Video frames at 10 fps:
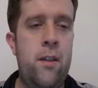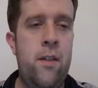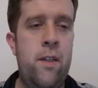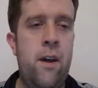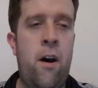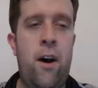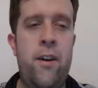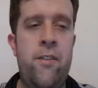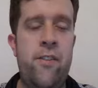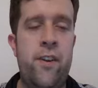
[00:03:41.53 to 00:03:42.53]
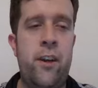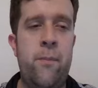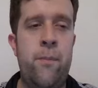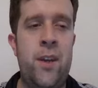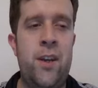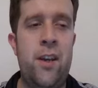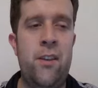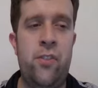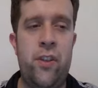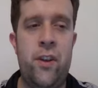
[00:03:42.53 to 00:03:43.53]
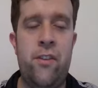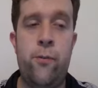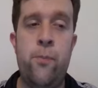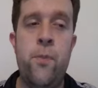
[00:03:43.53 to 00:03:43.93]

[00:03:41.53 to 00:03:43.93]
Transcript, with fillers: the highest it could be is this.